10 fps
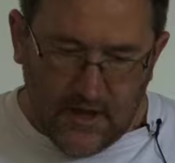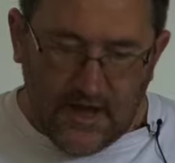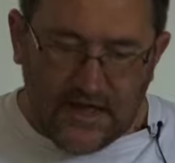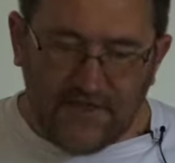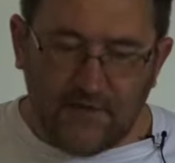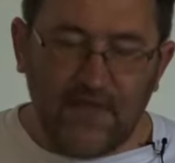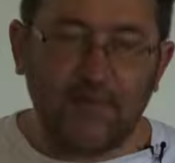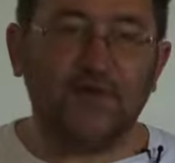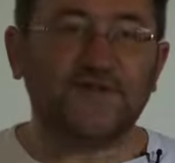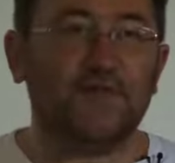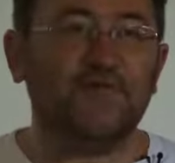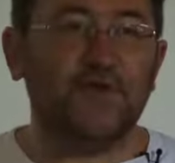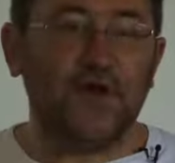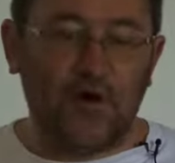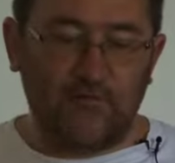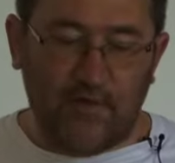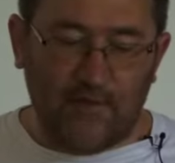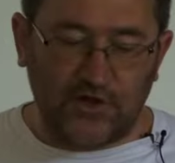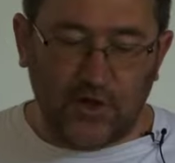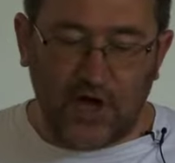And then maybe some of you know
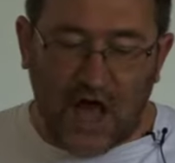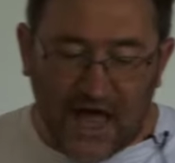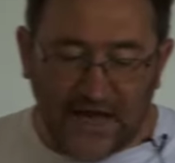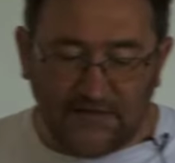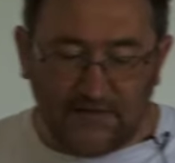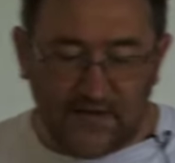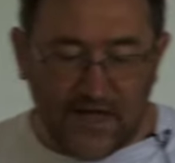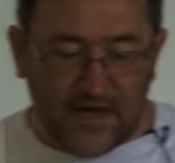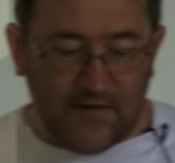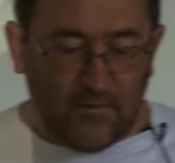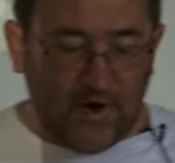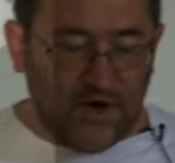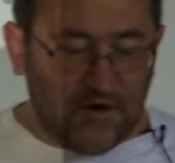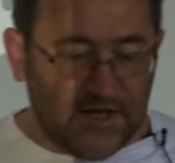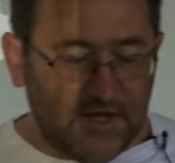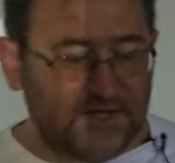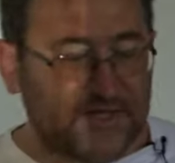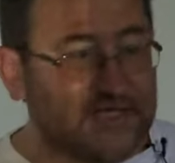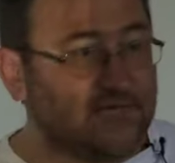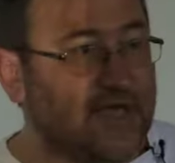about Don Eyck, and where
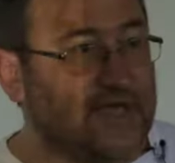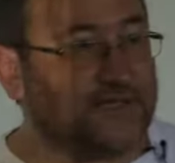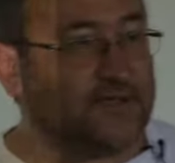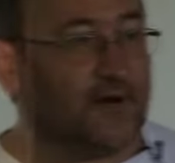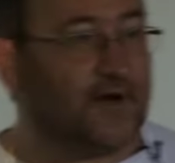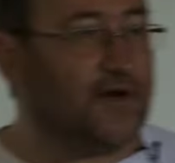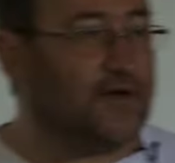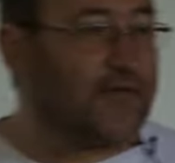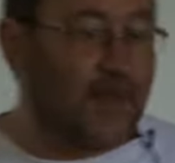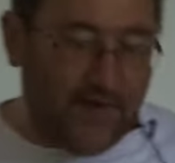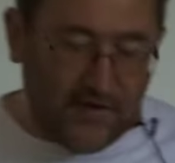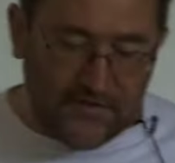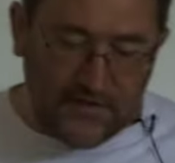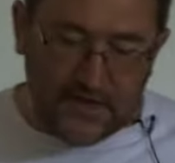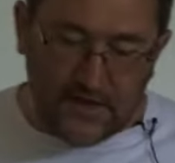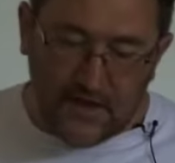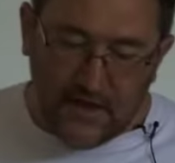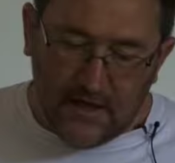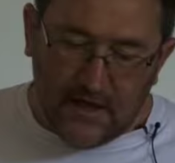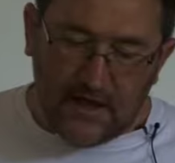he speaks or about
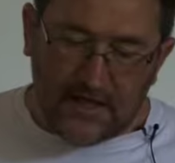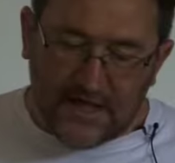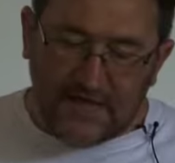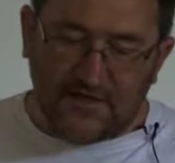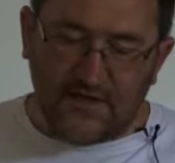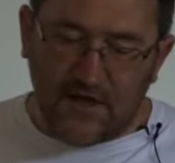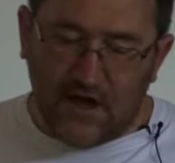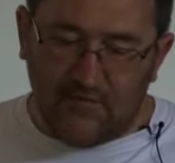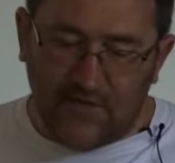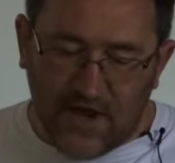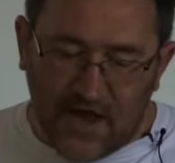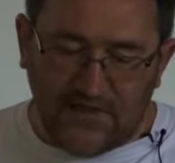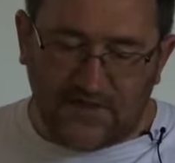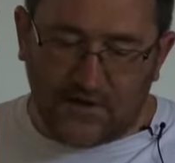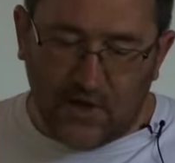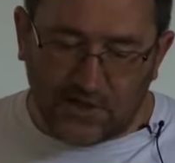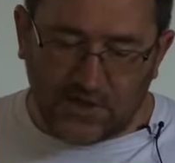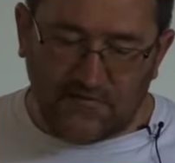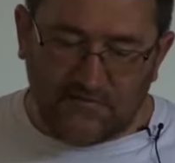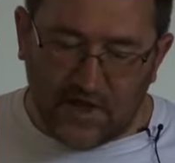the hidden behind the
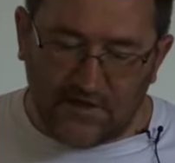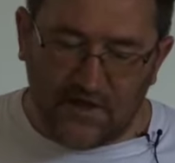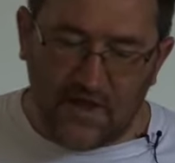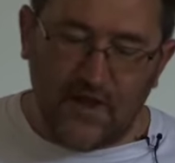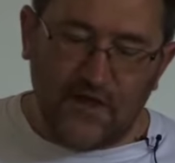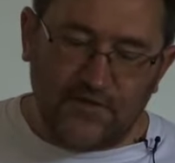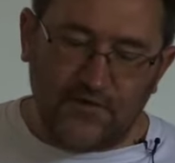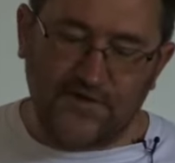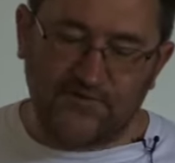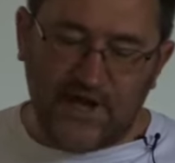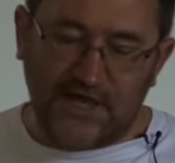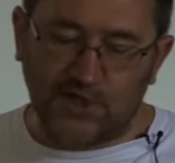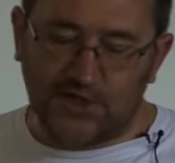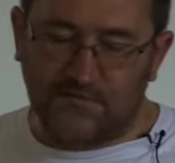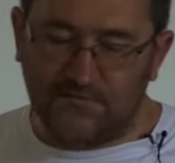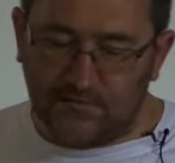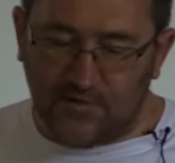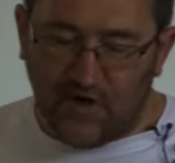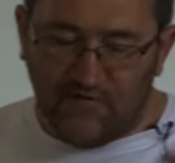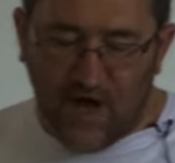technological front through this relationship
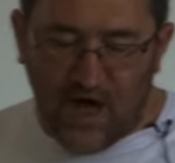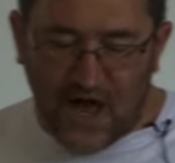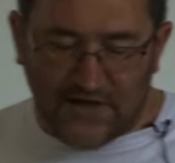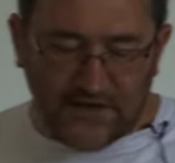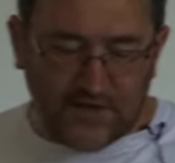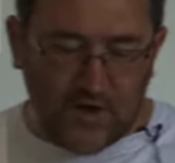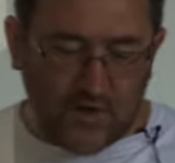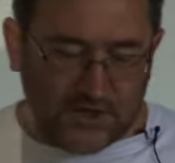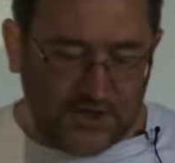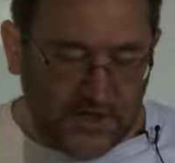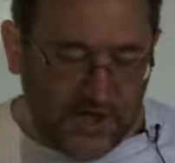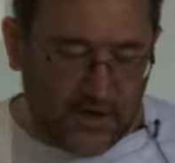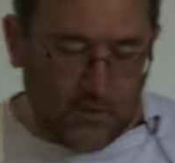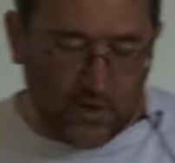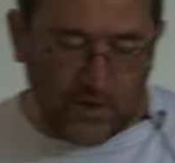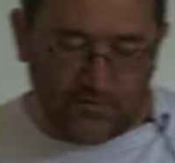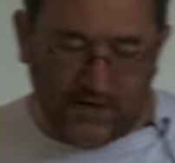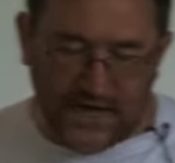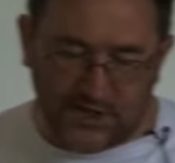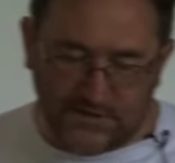of eye, technology, and world
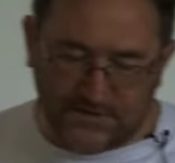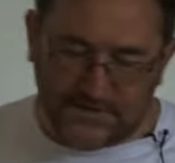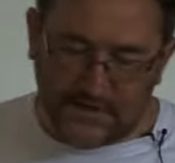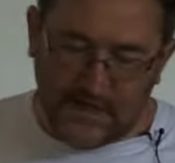relations.